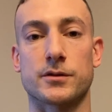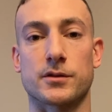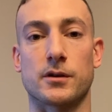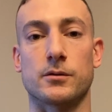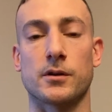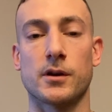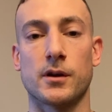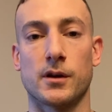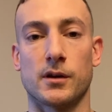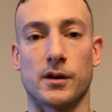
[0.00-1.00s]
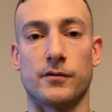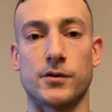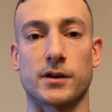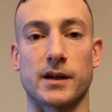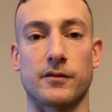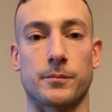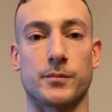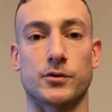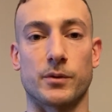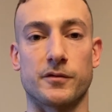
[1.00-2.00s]
So if you can get
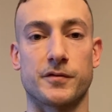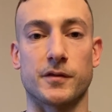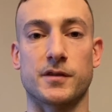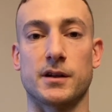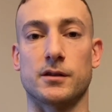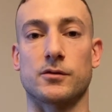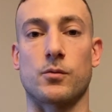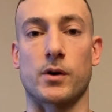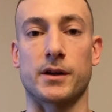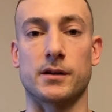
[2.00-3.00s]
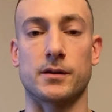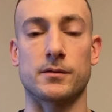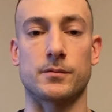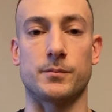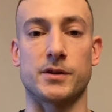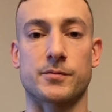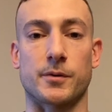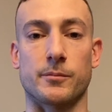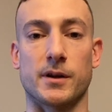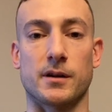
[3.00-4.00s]
between 15 and 20 beats
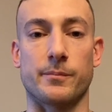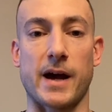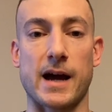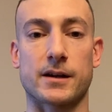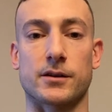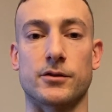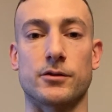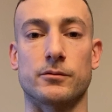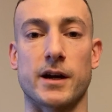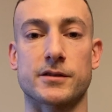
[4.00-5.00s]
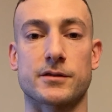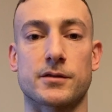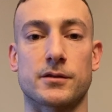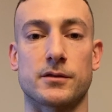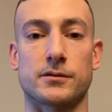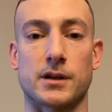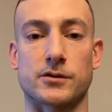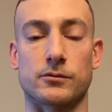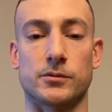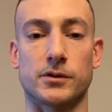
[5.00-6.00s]
per minute back in your rest, that's
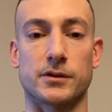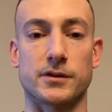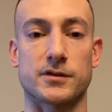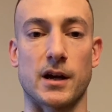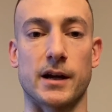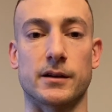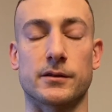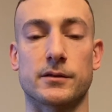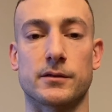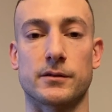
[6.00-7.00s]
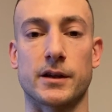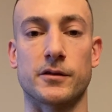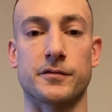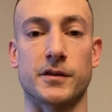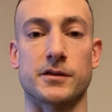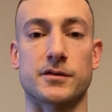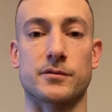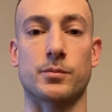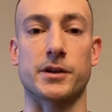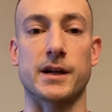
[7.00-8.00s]
a really good sign that your fitness is
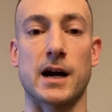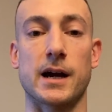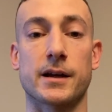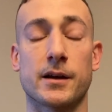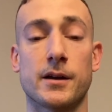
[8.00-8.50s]
pretty high.